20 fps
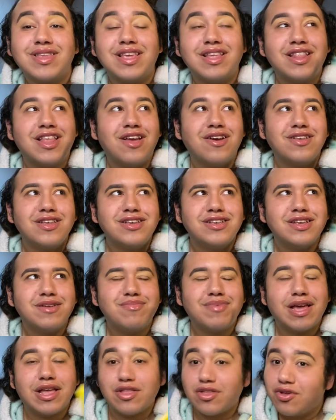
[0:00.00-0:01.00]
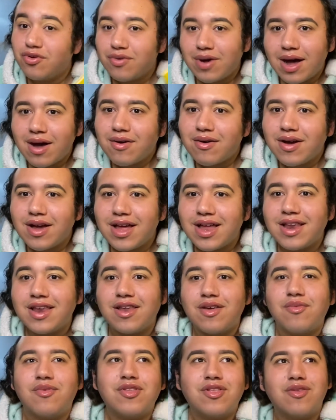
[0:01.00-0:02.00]
They only shipped like 2 out and
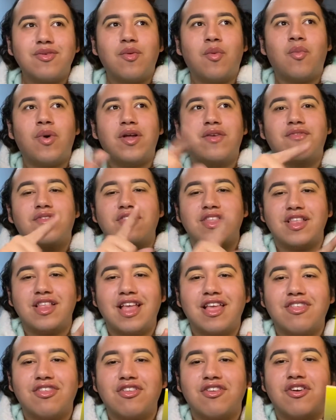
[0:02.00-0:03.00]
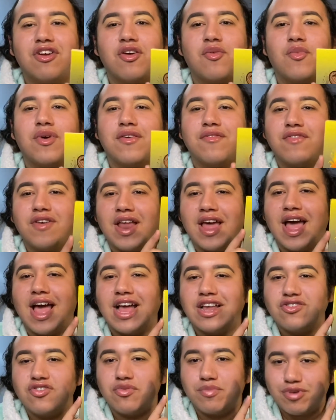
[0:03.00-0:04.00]
it was one for the tester and one for like
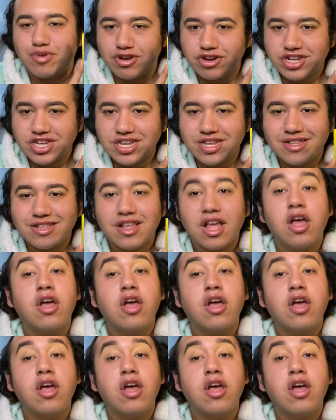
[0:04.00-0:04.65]
actual purchase.